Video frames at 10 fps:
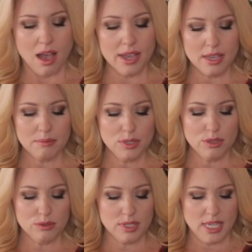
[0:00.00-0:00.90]
I am
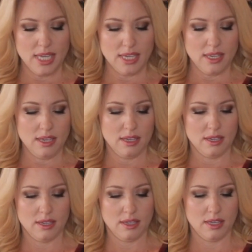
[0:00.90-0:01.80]
using
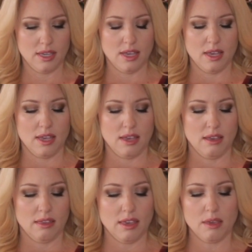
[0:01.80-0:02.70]

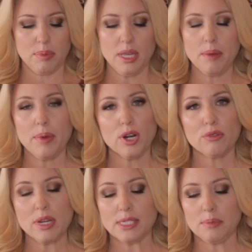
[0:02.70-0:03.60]
a peanut
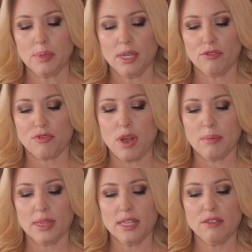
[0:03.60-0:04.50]
butter recipe
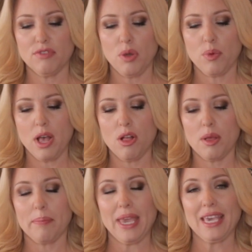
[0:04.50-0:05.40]
from
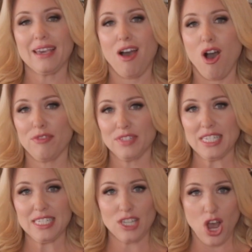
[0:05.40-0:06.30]

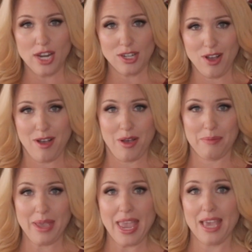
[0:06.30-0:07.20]

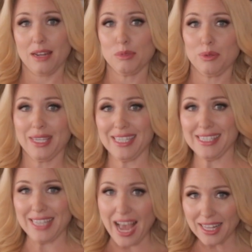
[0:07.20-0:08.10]
livewellbakeoften.com and I'm doing
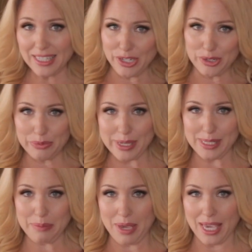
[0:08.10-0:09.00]
exactly her
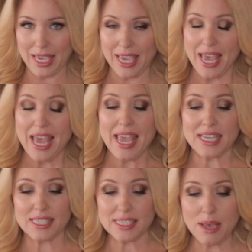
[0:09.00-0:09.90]
recipe
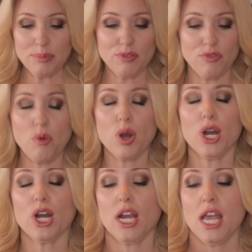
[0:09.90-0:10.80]
except
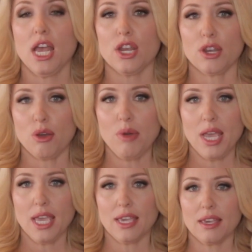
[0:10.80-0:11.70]
for no
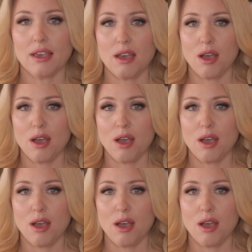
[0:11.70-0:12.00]
egg,